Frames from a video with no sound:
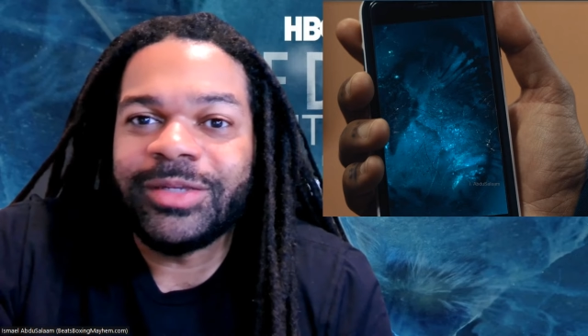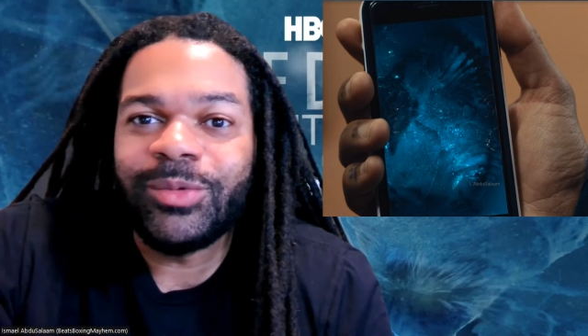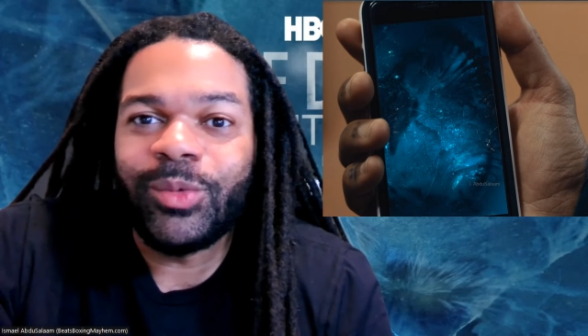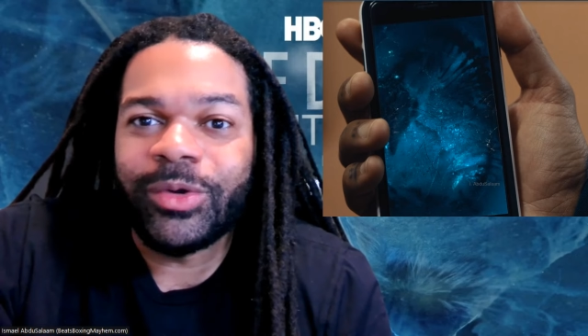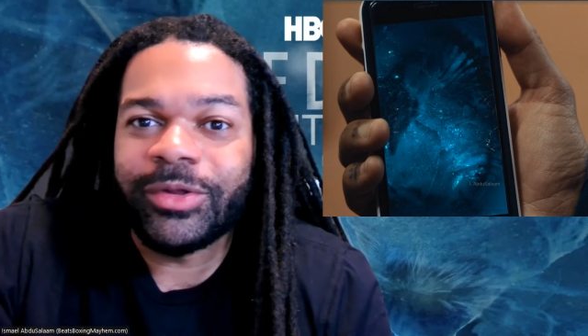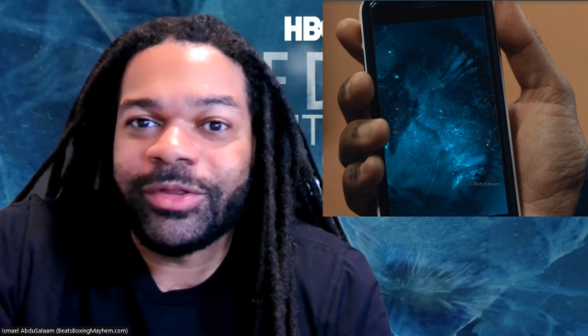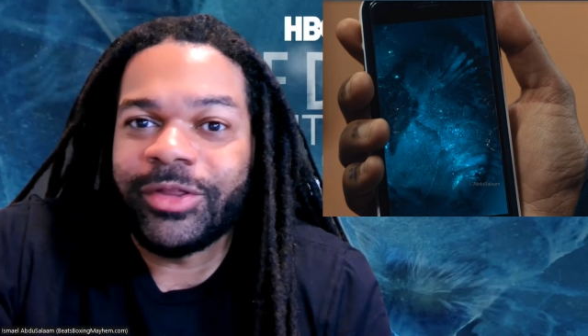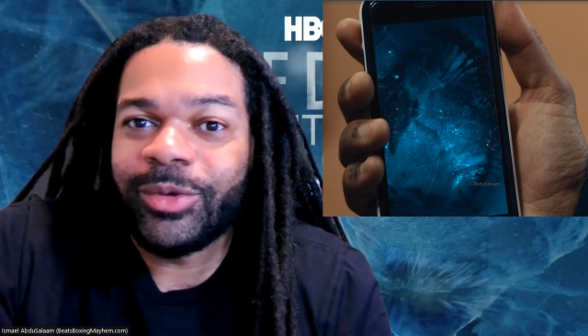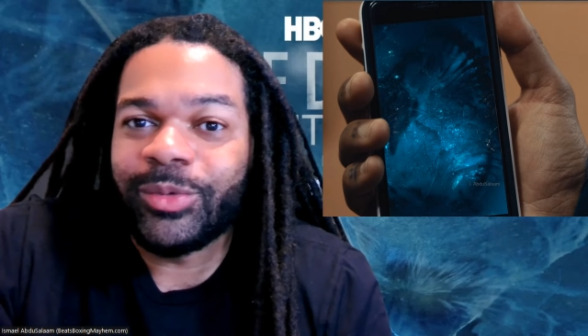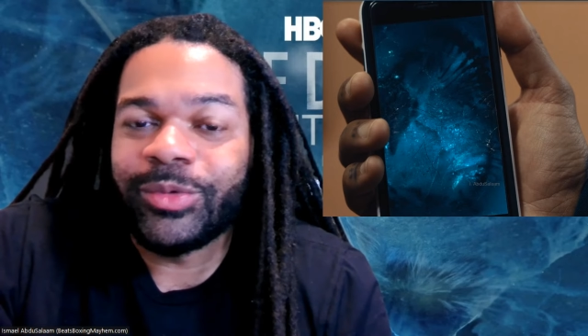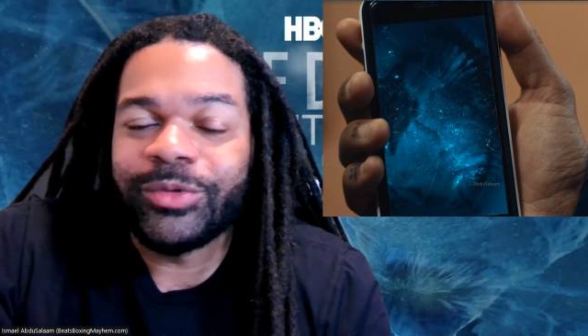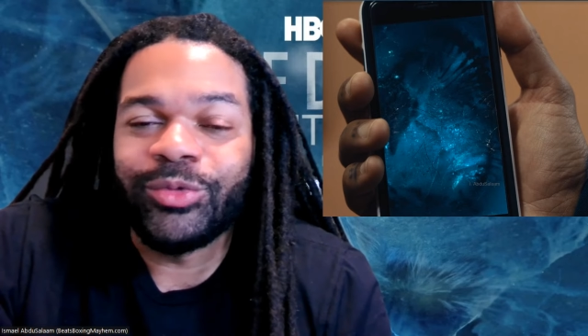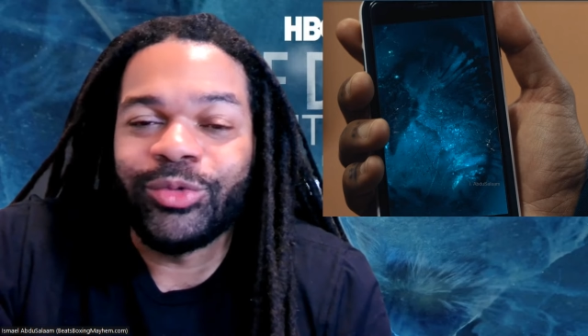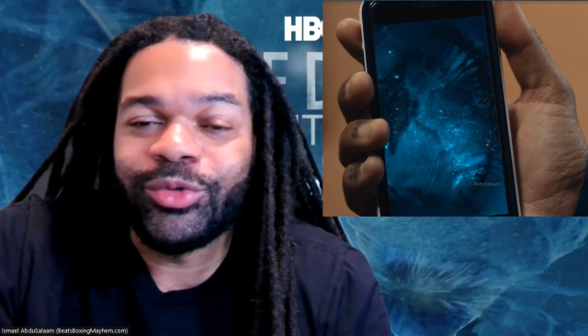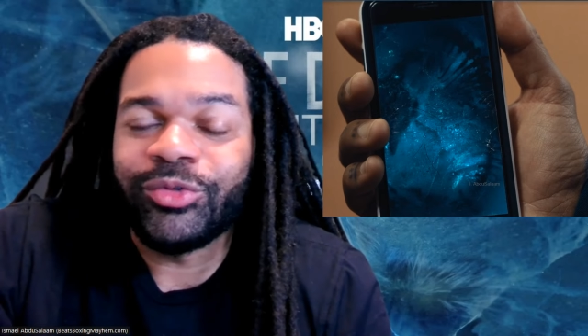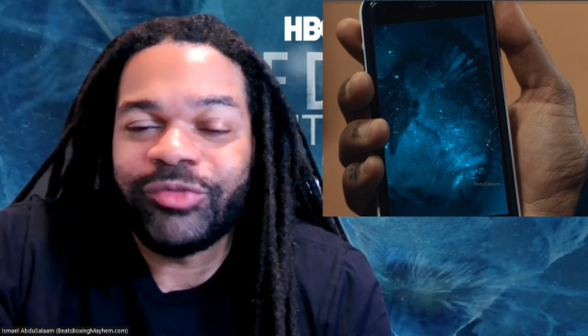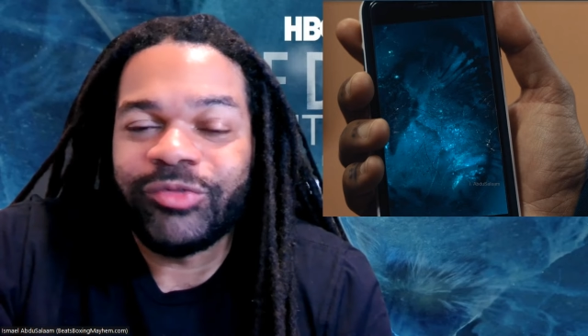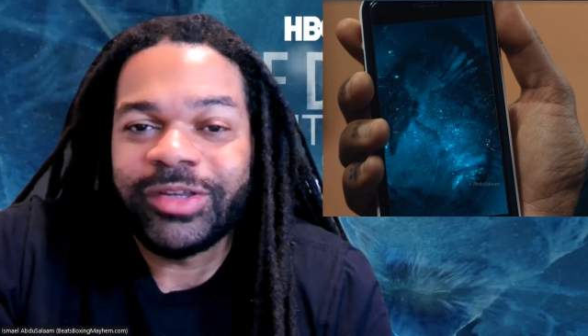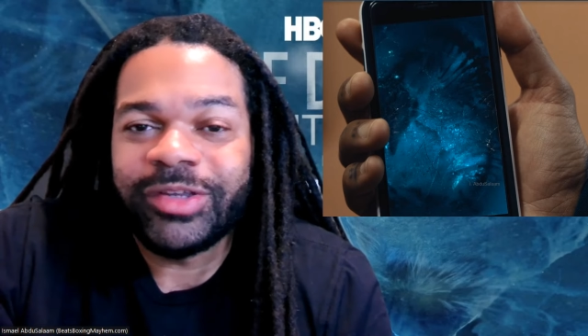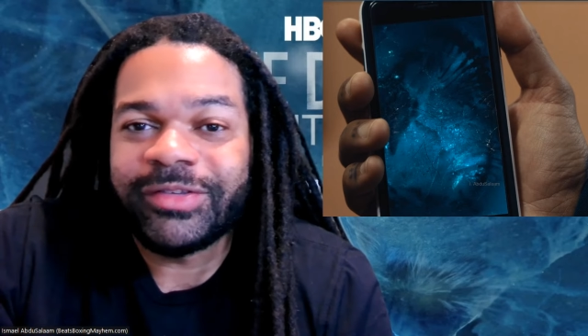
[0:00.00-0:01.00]
where they were
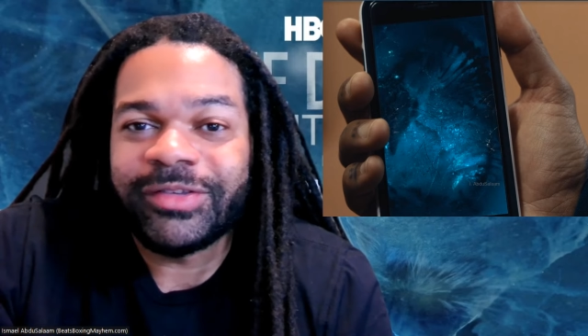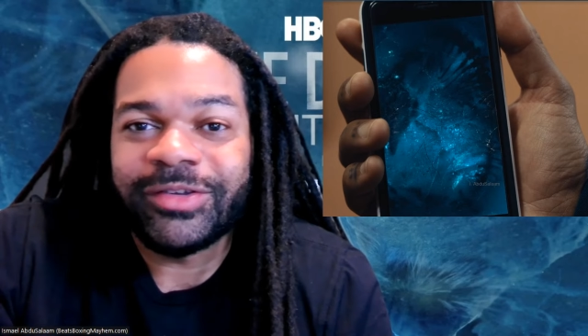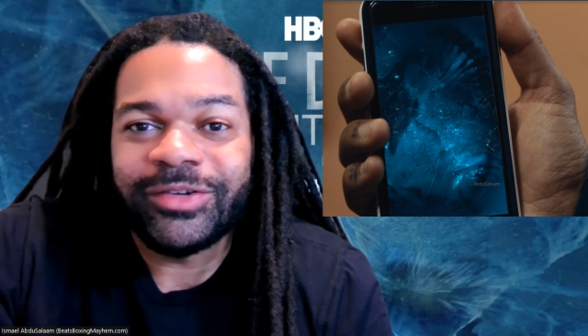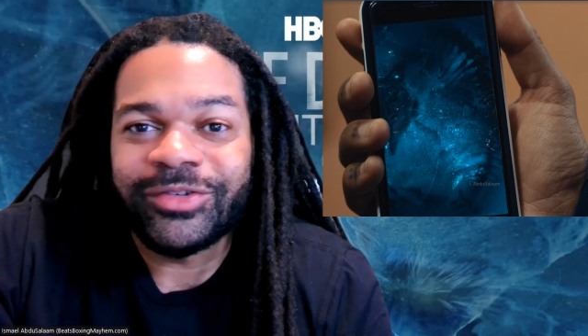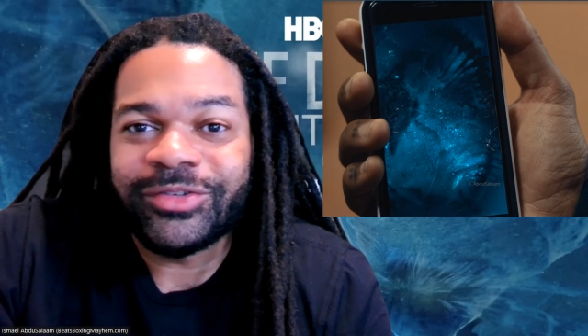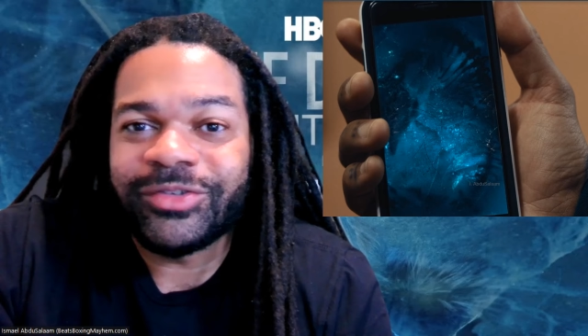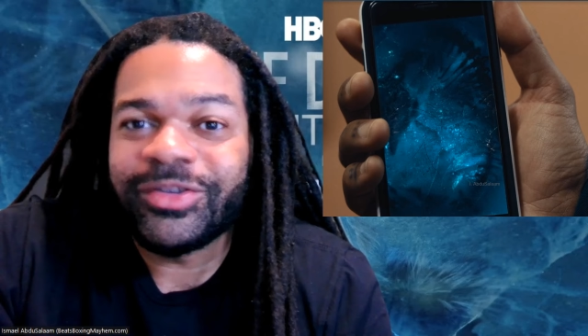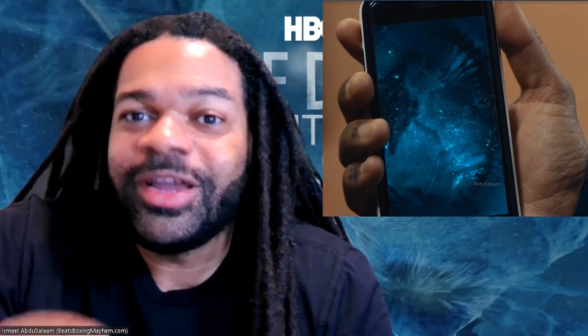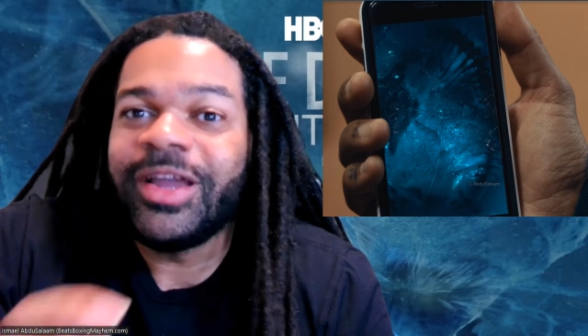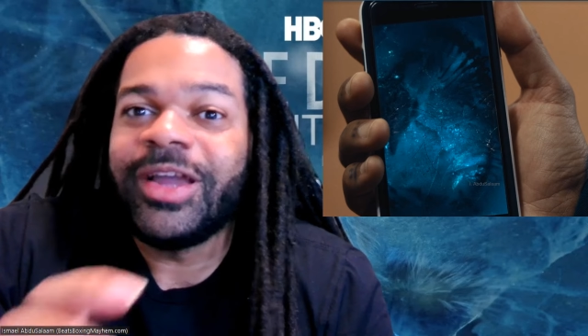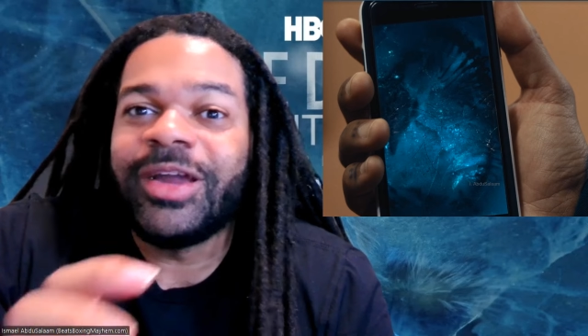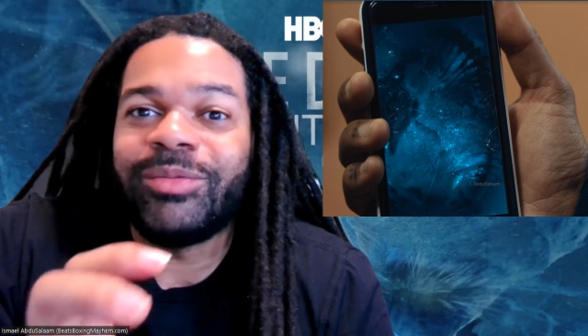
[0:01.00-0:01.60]
doing research,